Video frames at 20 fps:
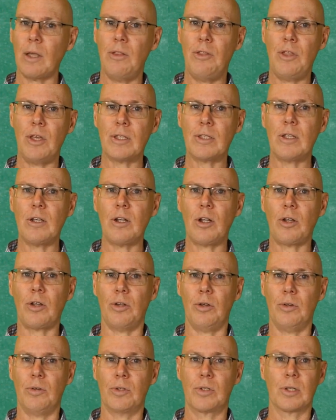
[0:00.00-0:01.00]
This
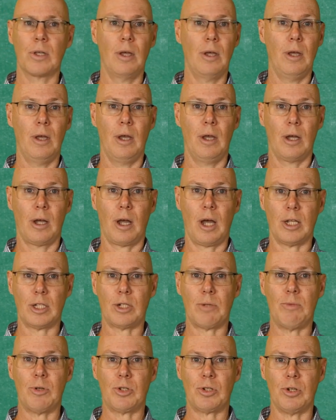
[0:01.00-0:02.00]
includes
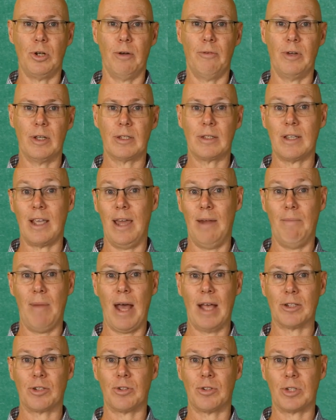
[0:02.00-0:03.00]
customer service and
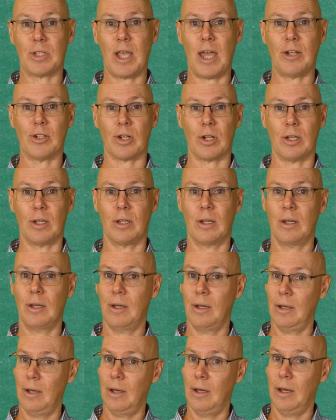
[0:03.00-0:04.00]
master scheduling.
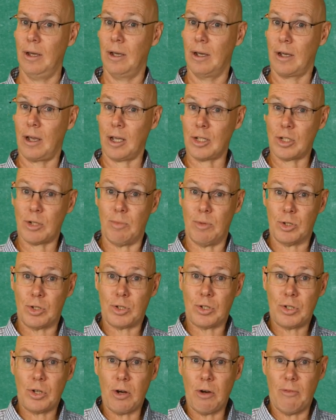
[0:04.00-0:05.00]
Customer
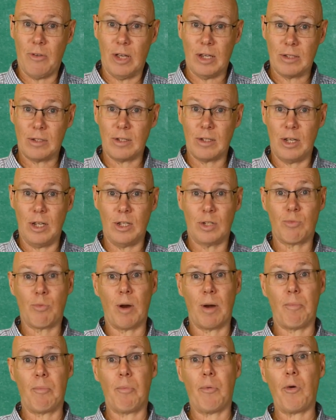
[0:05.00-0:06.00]
service is
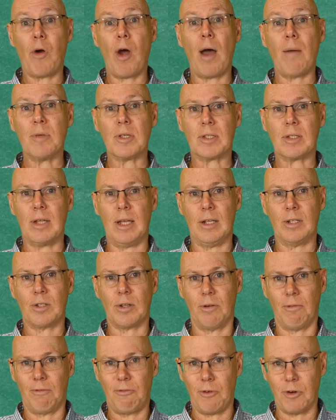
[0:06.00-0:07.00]
where promise dates
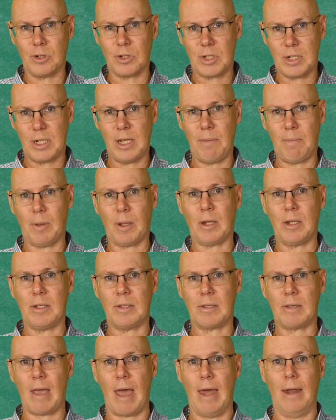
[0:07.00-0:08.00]
are first typically
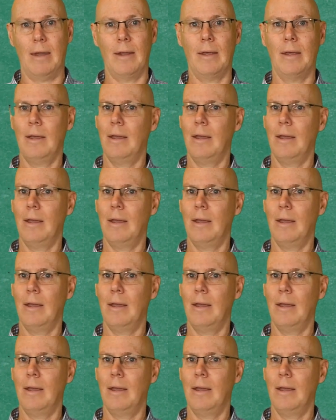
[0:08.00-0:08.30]
set.